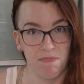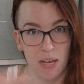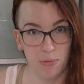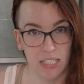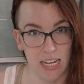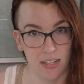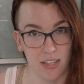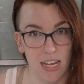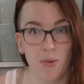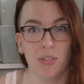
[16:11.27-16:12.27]
That was it.
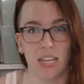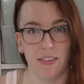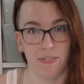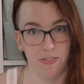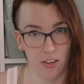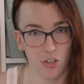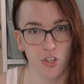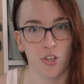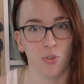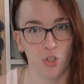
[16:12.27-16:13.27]
It was a
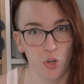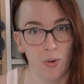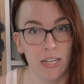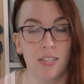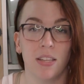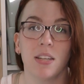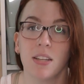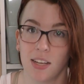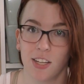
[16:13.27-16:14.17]
functional choice that,